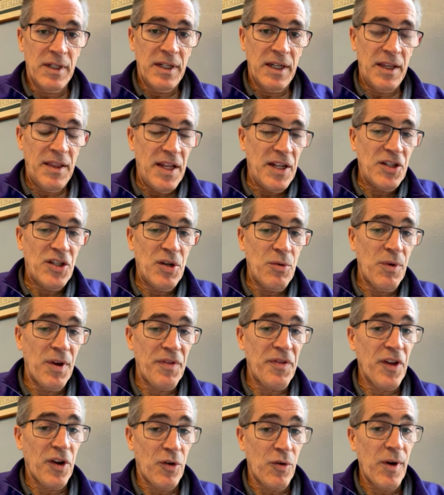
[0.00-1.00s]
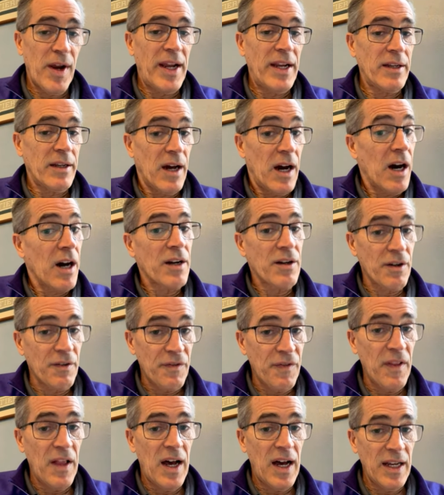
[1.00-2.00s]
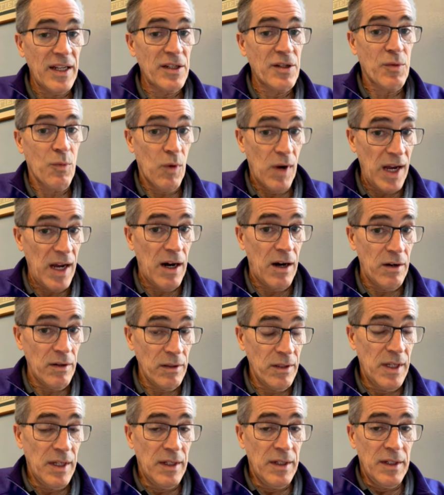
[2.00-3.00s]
and then she went the great 100 fly as well,